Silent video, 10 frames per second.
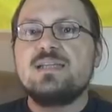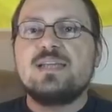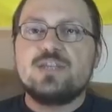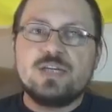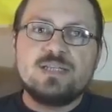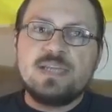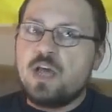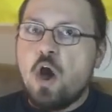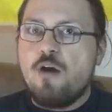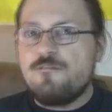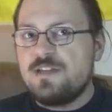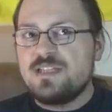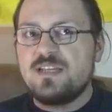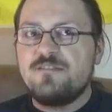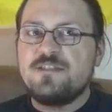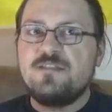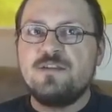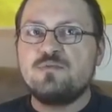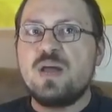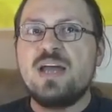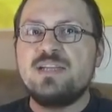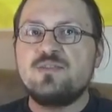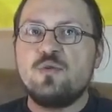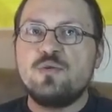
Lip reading: such as the Office of Civil Rights